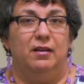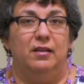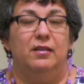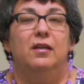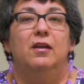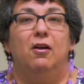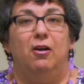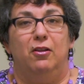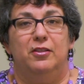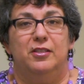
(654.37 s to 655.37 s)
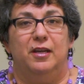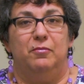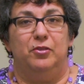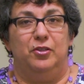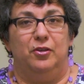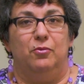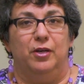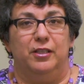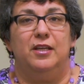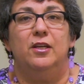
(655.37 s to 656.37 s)
on all the time when you're at
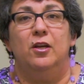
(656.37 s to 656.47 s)
work.